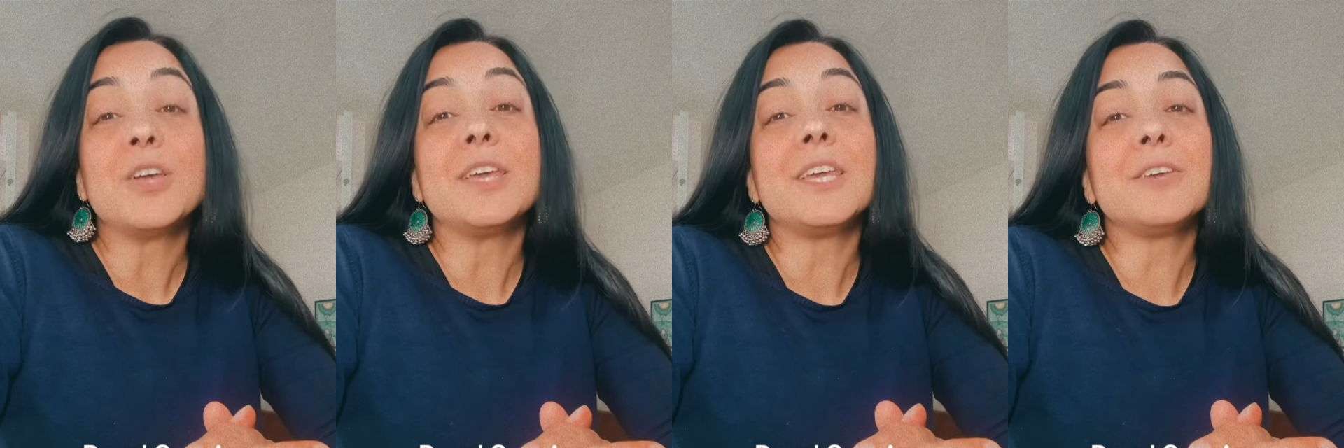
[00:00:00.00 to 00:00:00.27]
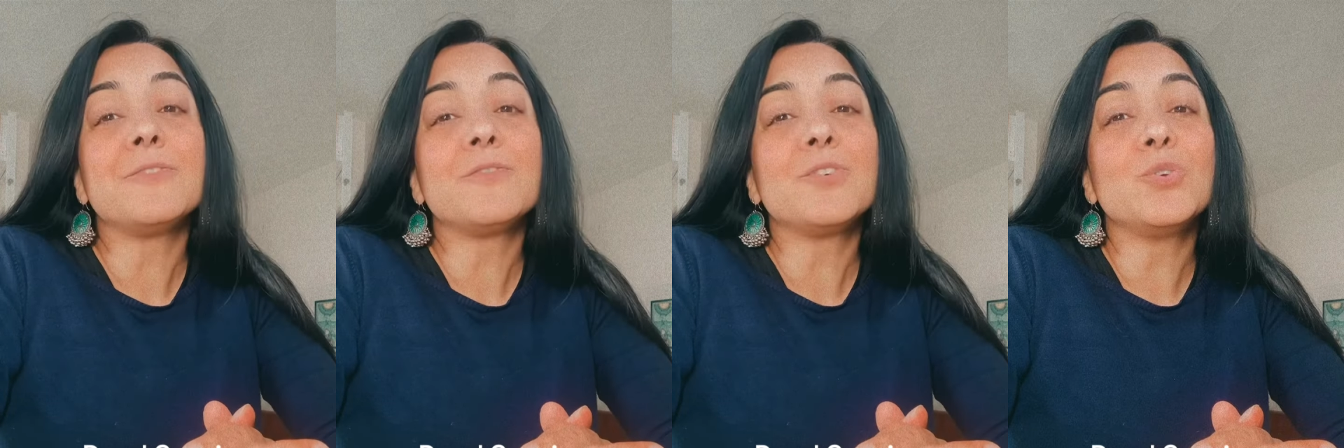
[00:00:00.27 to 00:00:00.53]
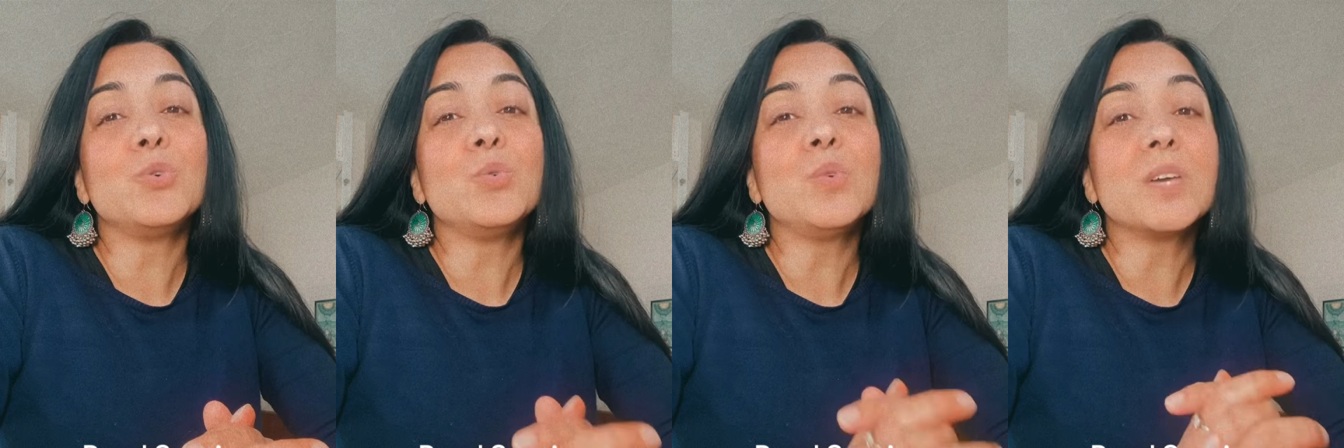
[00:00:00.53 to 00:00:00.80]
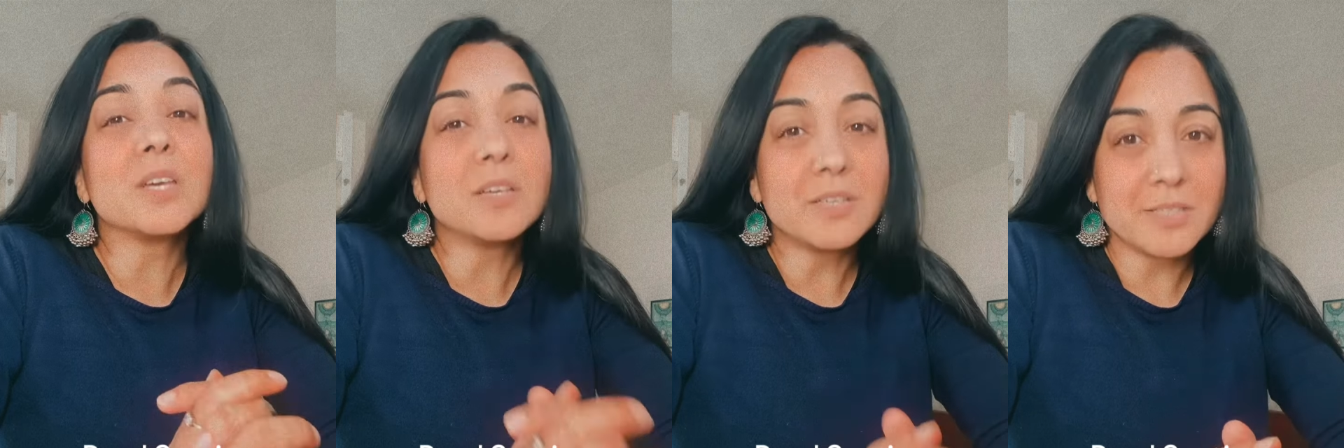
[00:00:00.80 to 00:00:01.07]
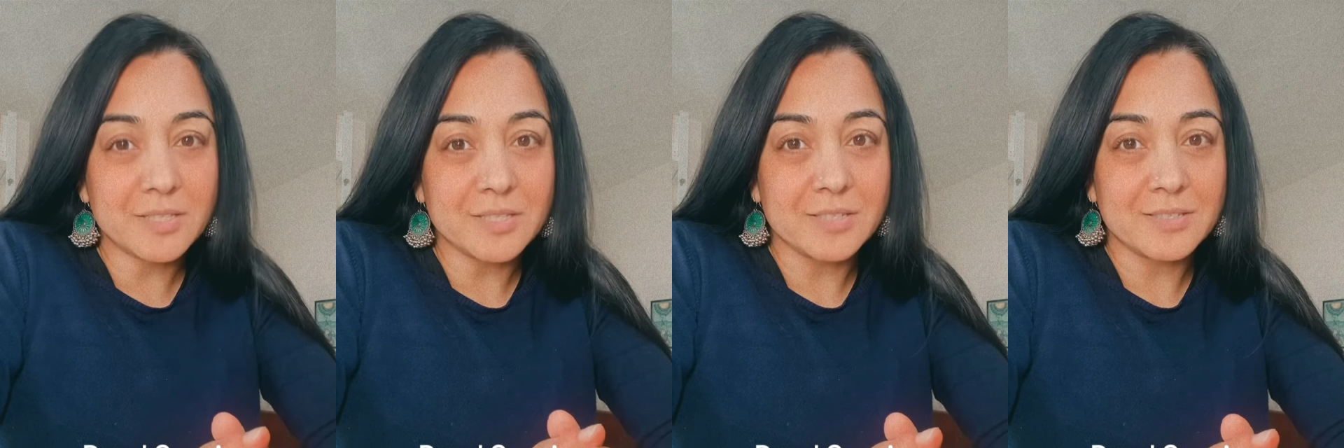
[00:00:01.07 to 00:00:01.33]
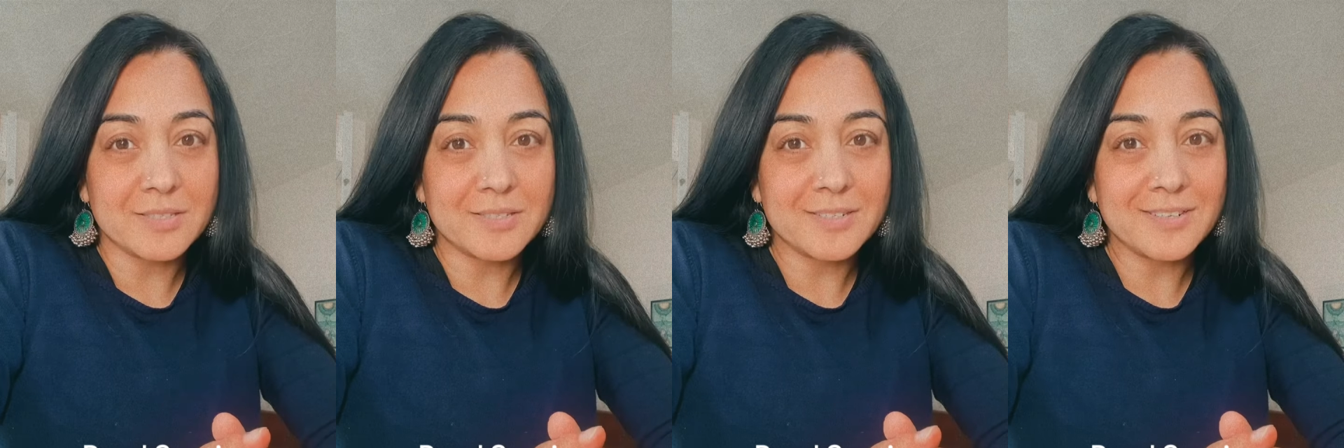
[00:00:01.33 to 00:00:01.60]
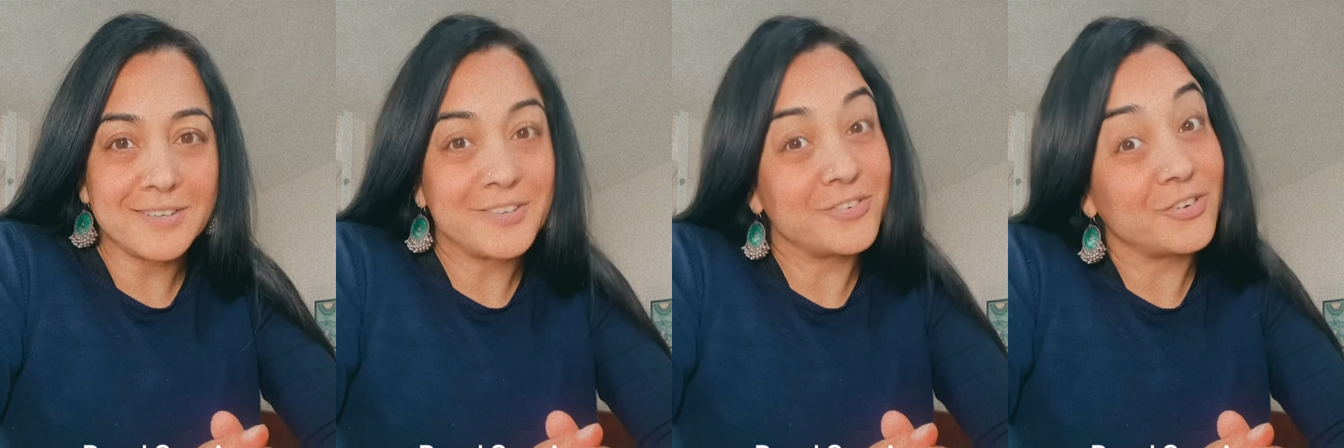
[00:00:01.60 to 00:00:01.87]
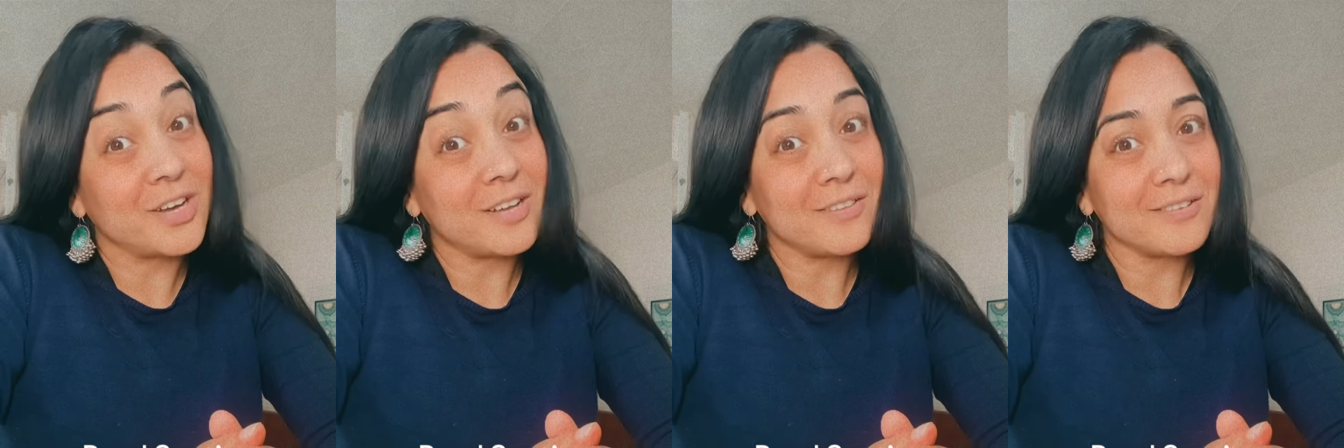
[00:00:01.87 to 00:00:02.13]
If you exist,
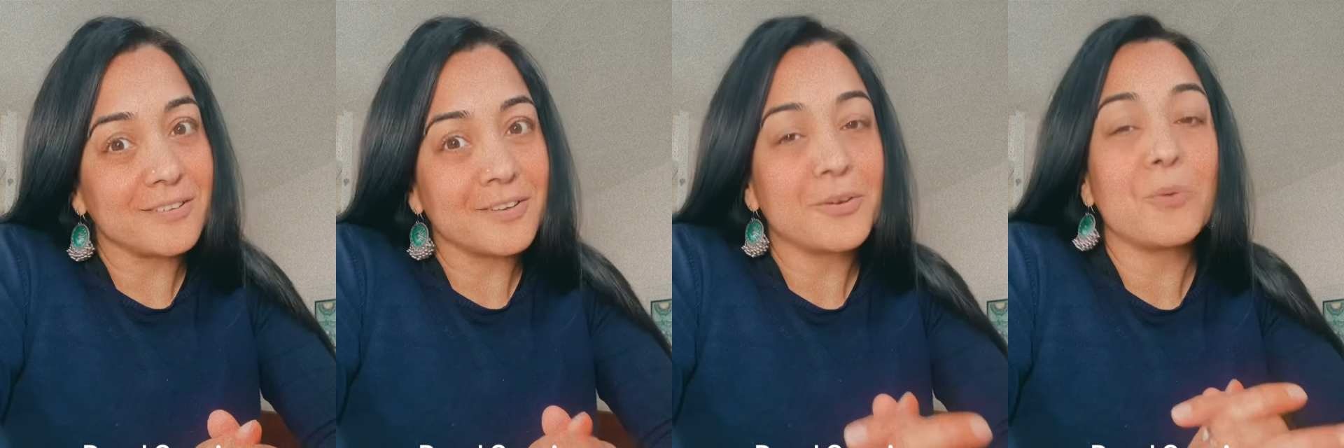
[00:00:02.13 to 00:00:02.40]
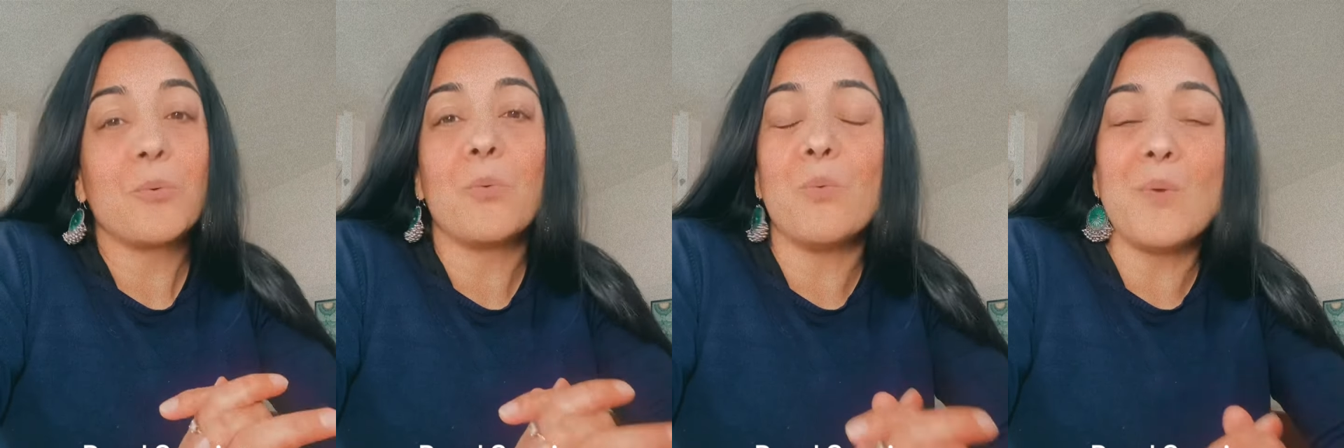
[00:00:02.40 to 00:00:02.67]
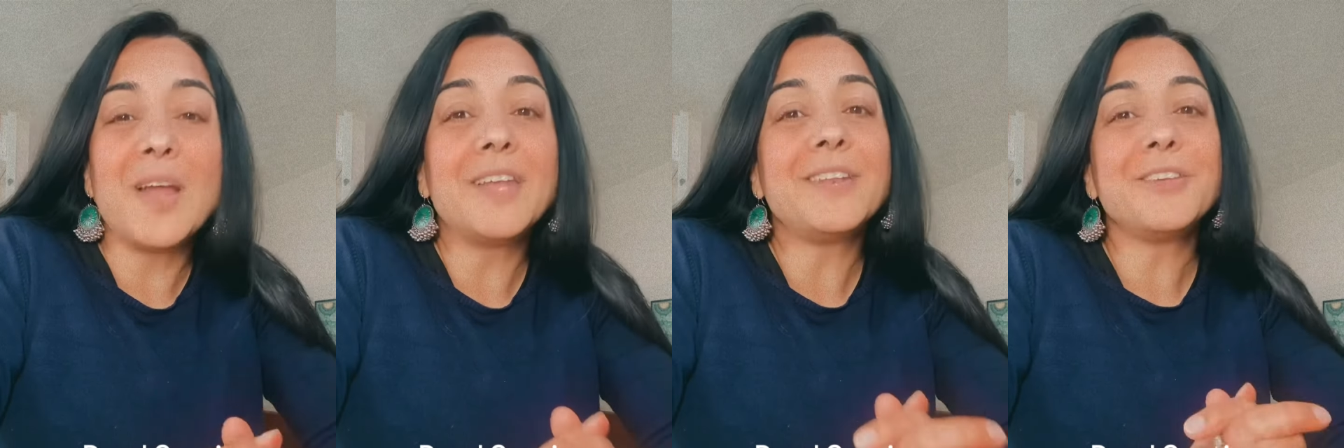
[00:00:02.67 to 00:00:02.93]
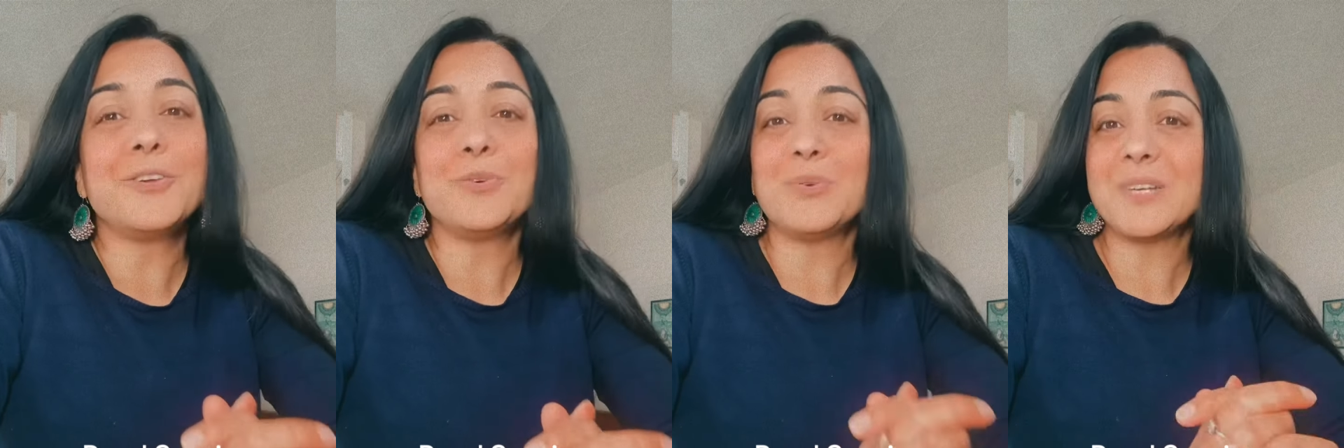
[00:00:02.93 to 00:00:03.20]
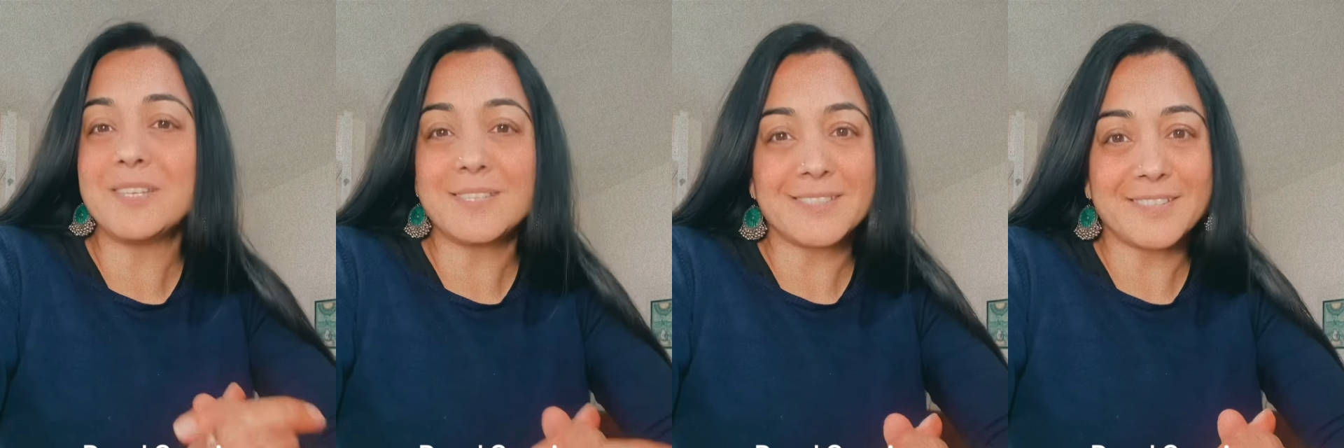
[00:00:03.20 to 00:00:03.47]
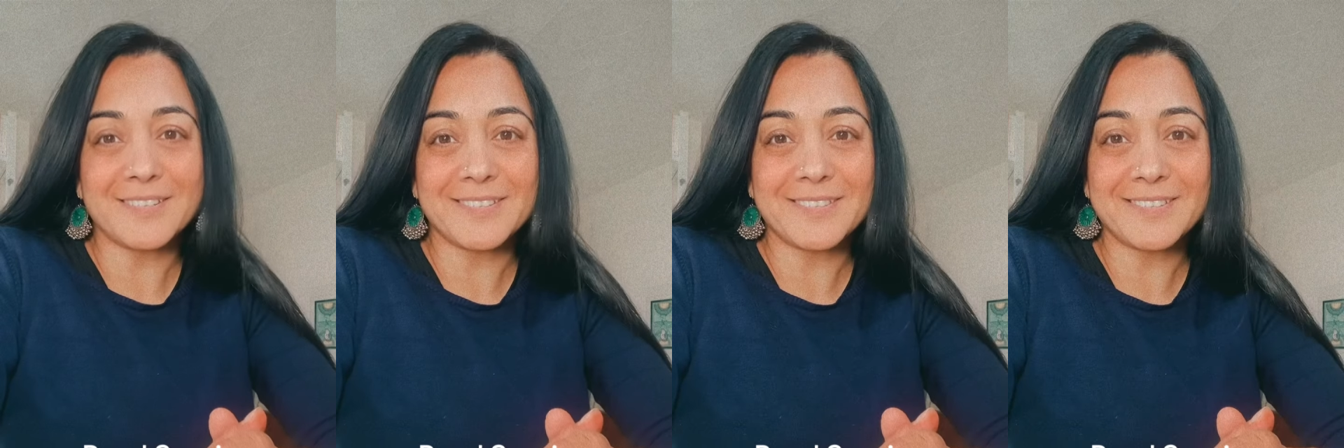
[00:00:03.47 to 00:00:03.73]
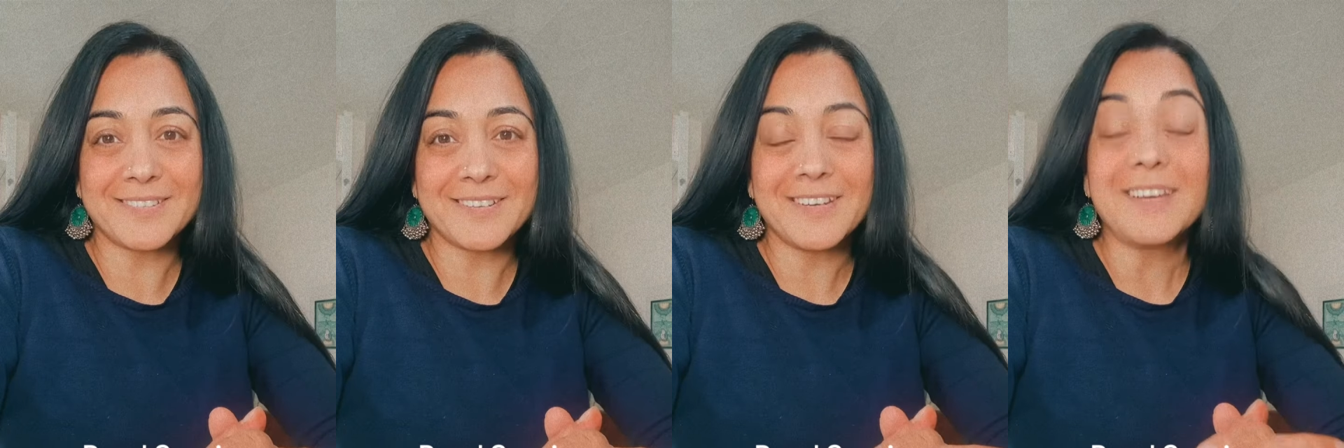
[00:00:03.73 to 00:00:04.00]
rather, when you exist,